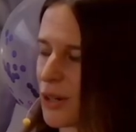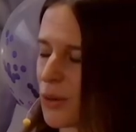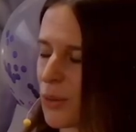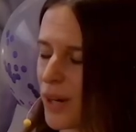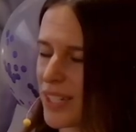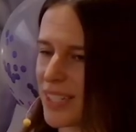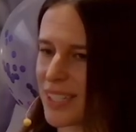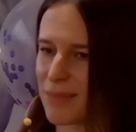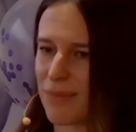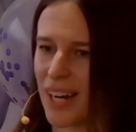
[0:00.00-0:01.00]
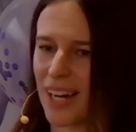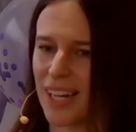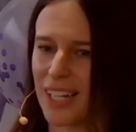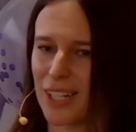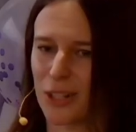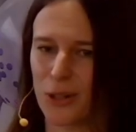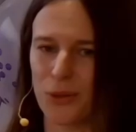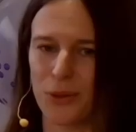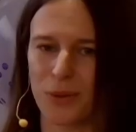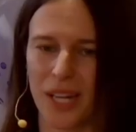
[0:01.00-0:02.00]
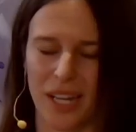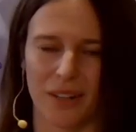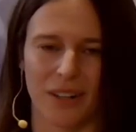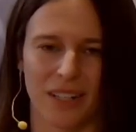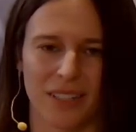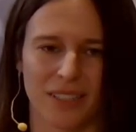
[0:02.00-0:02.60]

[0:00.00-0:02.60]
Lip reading: what is my new era?